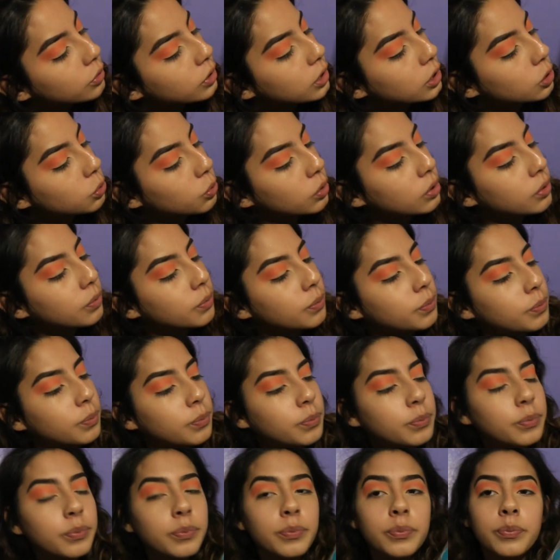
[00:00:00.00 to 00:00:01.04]
This one.
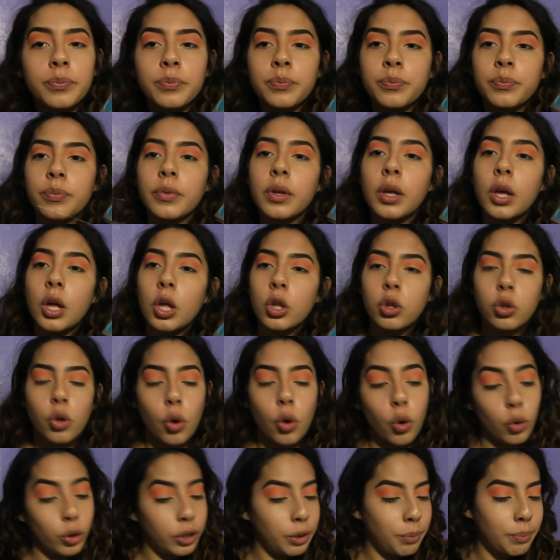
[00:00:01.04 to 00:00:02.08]
The
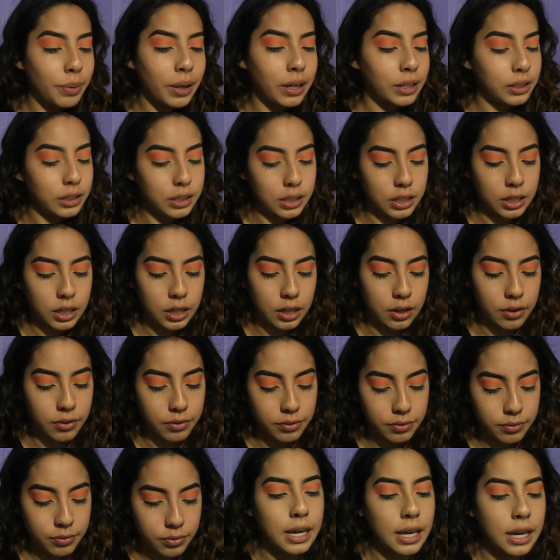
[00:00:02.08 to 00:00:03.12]
only black that I have.
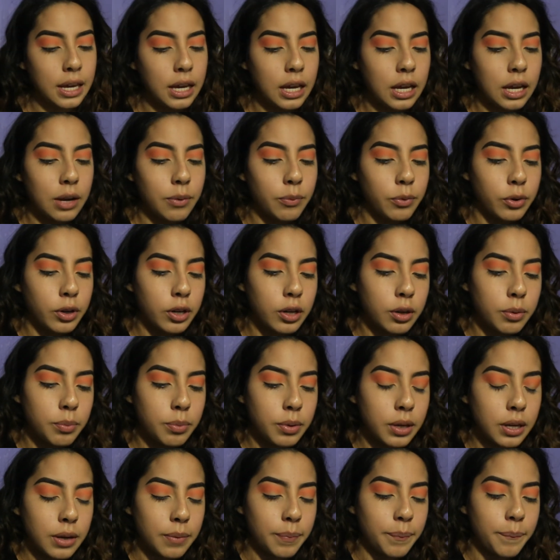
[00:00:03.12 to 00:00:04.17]
And we're gonna
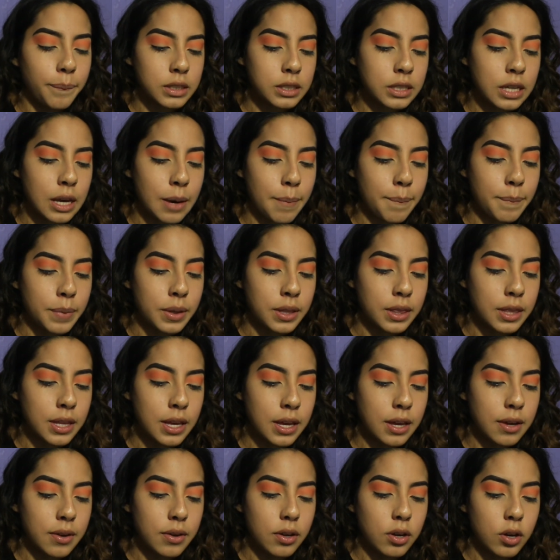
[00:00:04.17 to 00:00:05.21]
be tapping
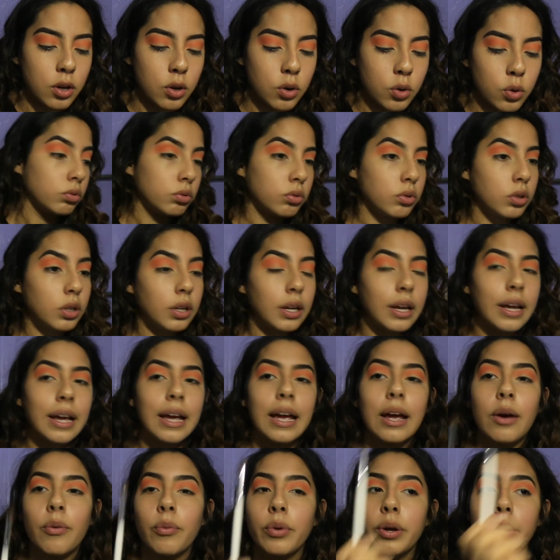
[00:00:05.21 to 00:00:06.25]
that.
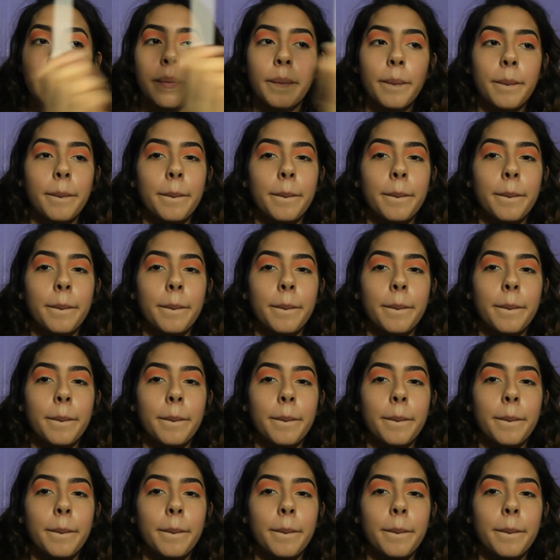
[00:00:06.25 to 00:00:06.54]
And we're